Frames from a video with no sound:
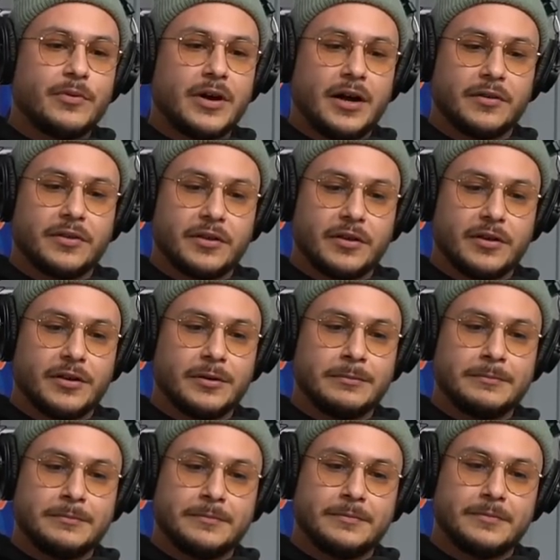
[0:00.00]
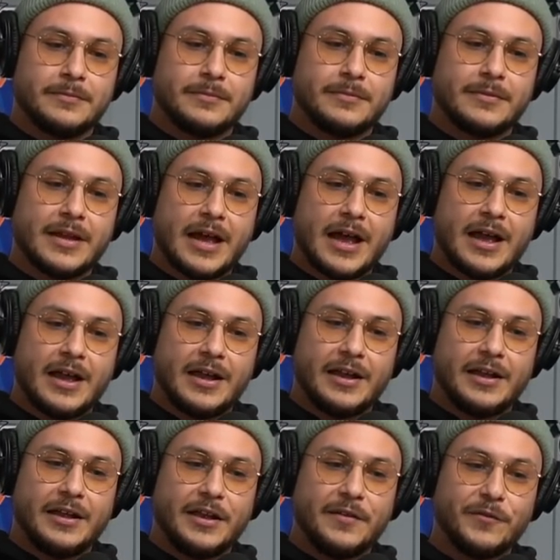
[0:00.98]
out there that,
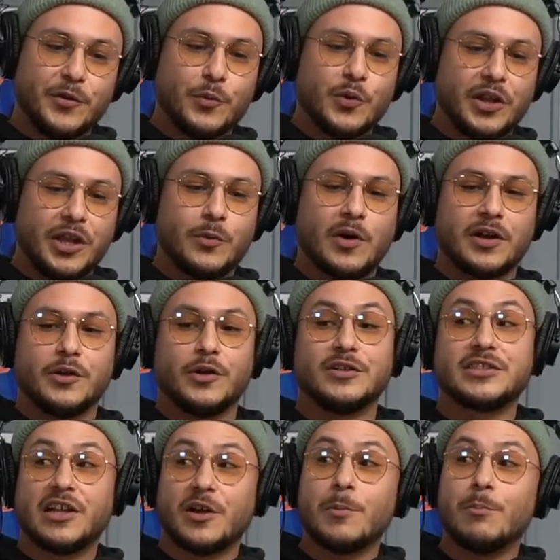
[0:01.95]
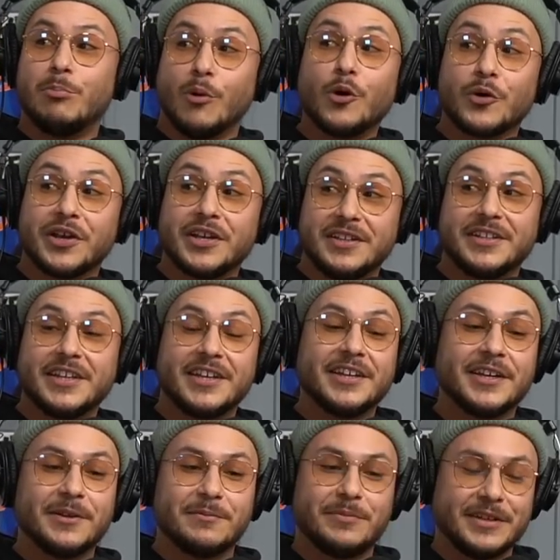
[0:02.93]
if you really want to know, it's a lot of boring
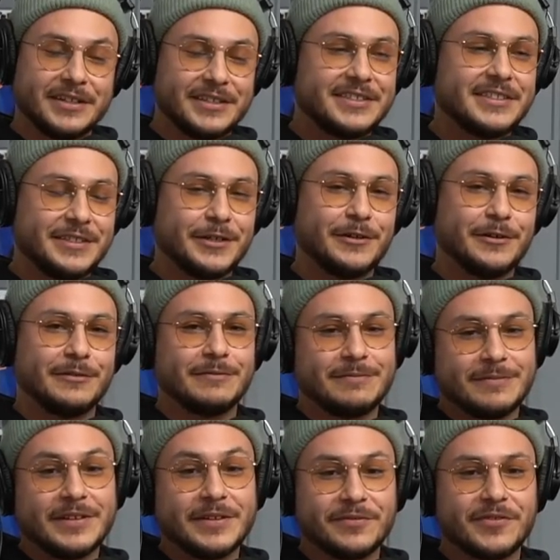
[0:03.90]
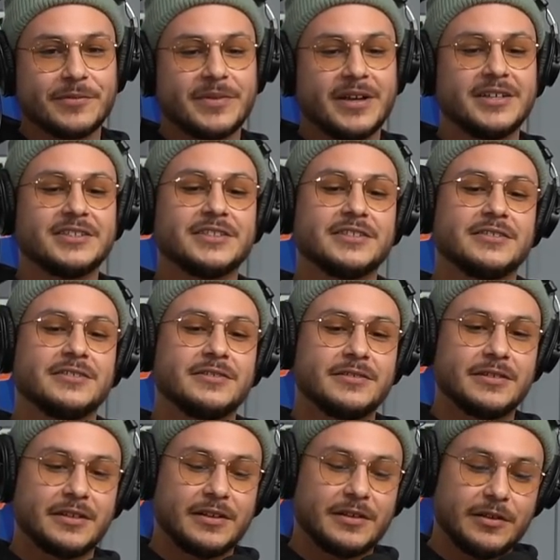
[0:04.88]
digging, but it's still information.
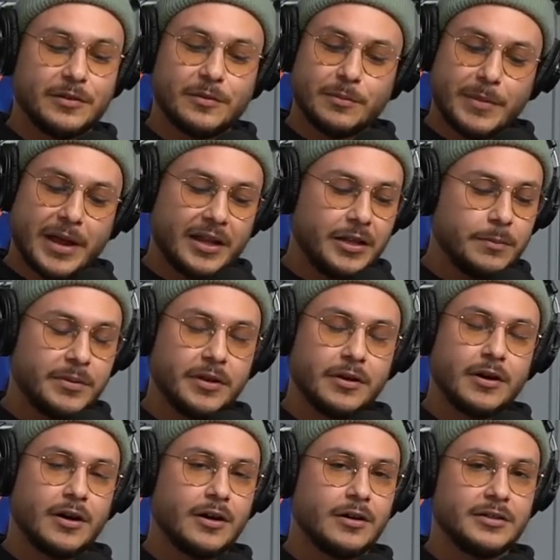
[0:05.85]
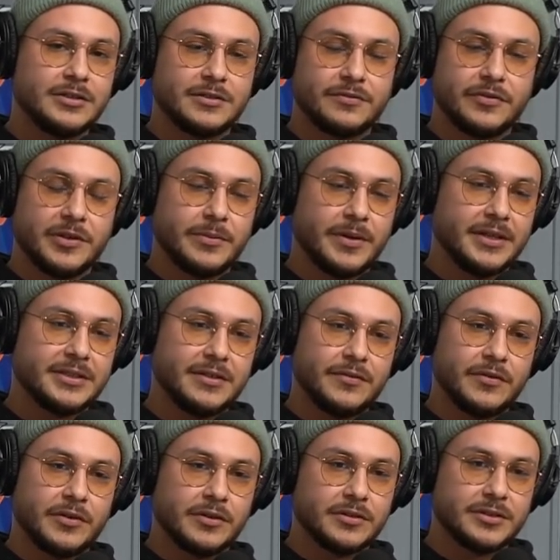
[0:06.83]
Manly P. Hall is a Freemason if
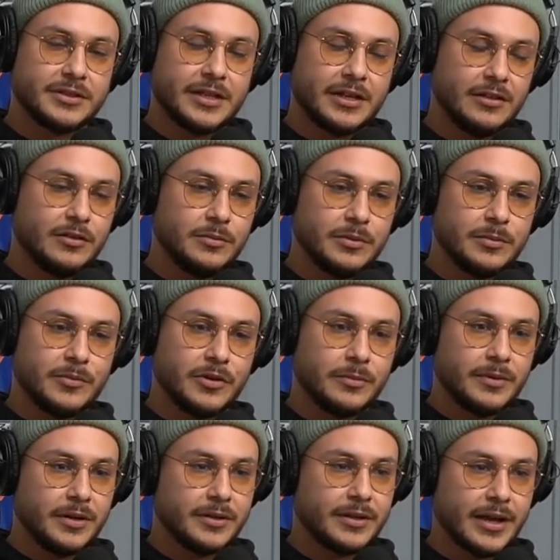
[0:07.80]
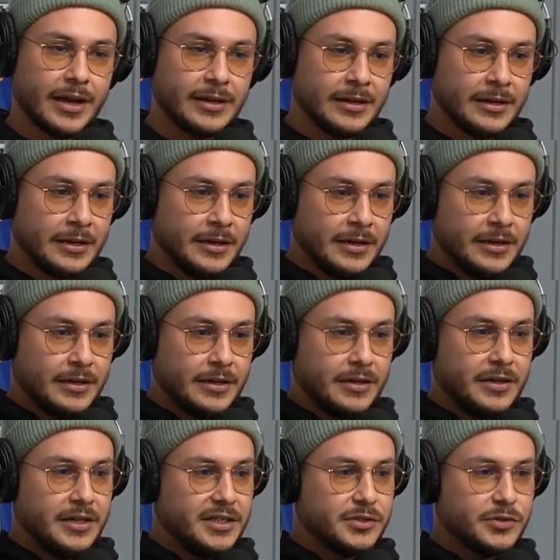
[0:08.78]
you want to understand a little bit more about that.
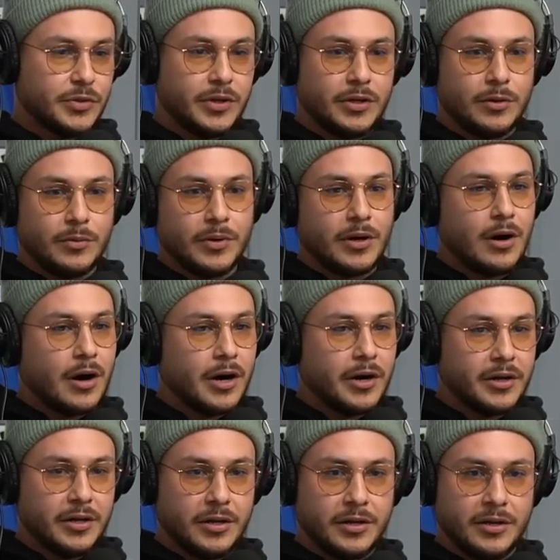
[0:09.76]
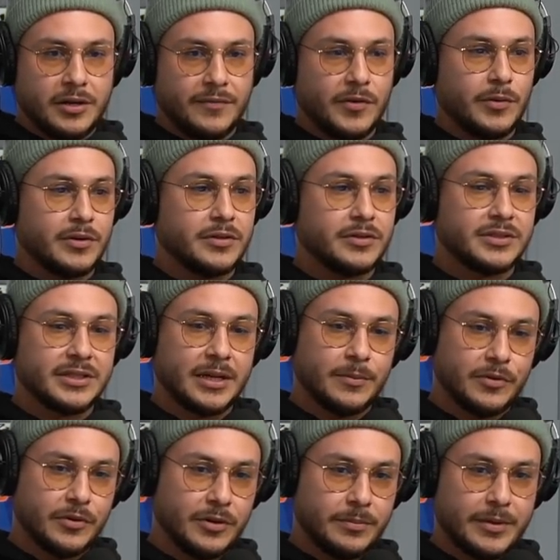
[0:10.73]
Israel Regardi, if you want to understand
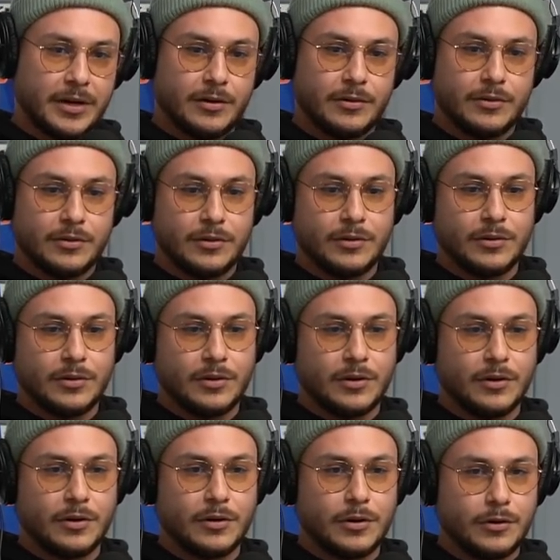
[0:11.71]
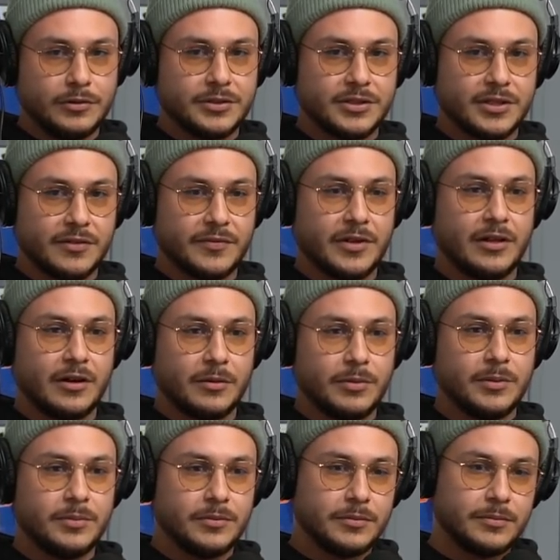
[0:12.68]
more about occult stuff that a lot of
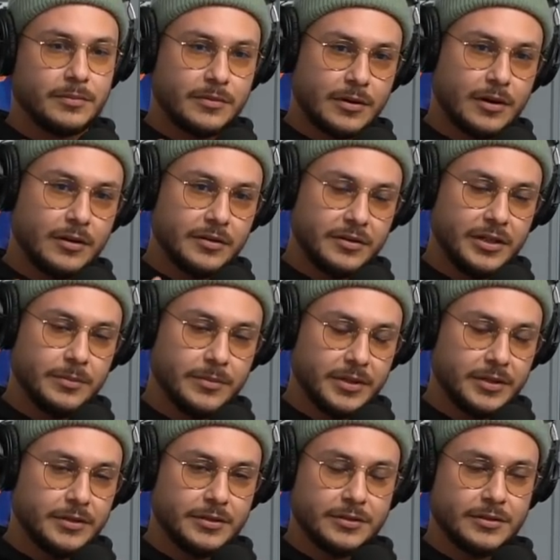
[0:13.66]
people call demon